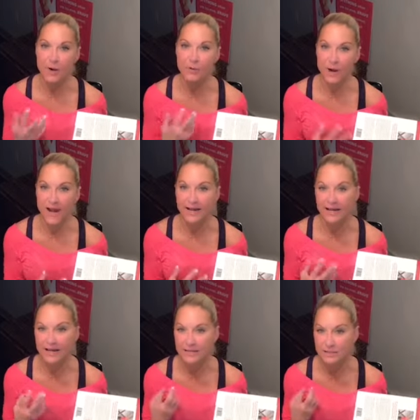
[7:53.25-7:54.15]

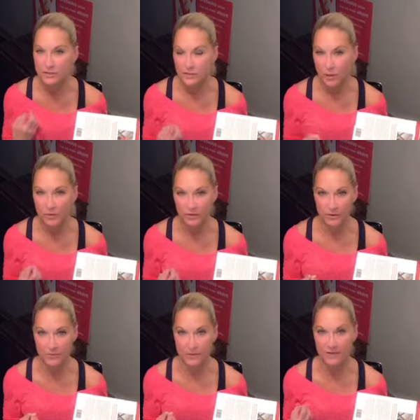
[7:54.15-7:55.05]
Writing is so
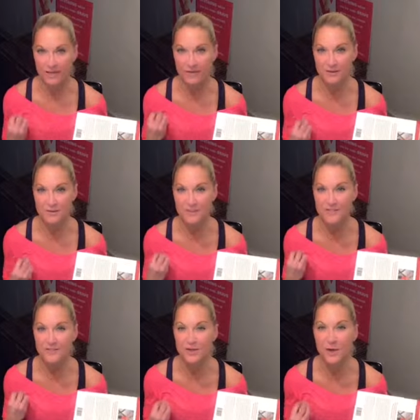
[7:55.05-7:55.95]
therapeutic and can be
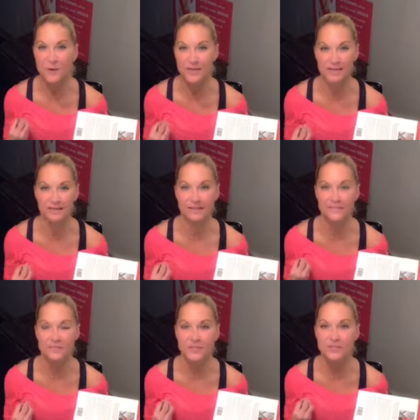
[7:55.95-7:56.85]
so healing,
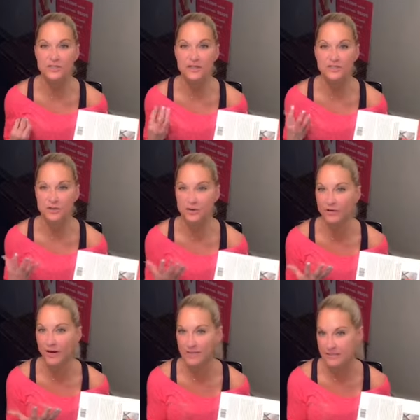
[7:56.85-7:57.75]
especially if
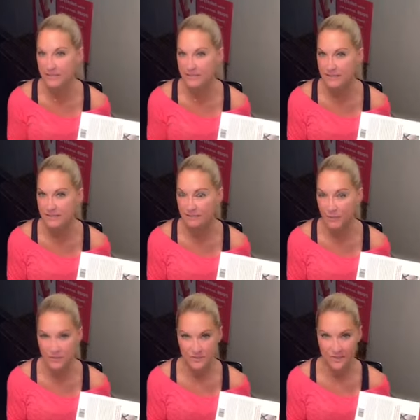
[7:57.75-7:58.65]
you're a sensitive
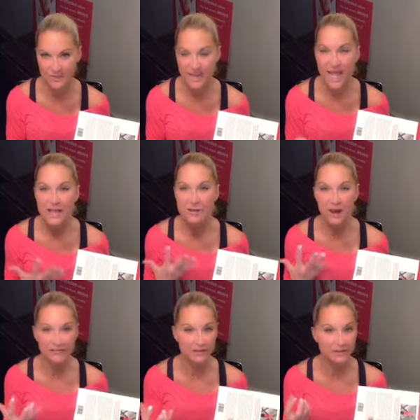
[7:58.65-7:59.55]
person, you
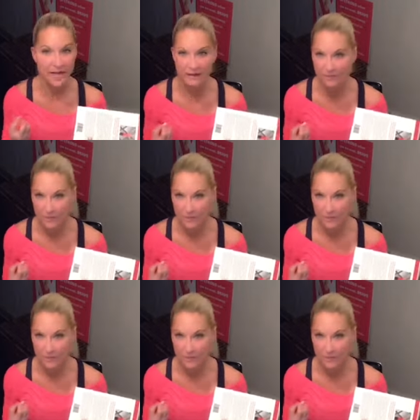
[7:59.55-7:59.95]
have a lot of